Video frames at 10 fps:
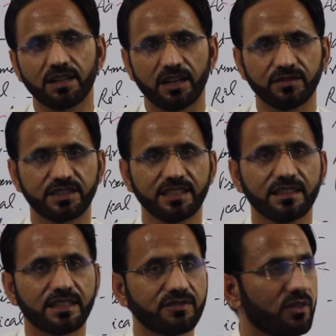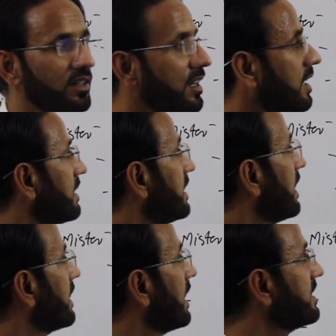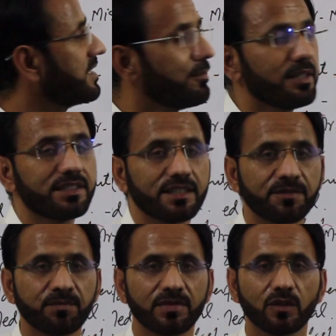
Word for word: I have seen this word, D I S double T.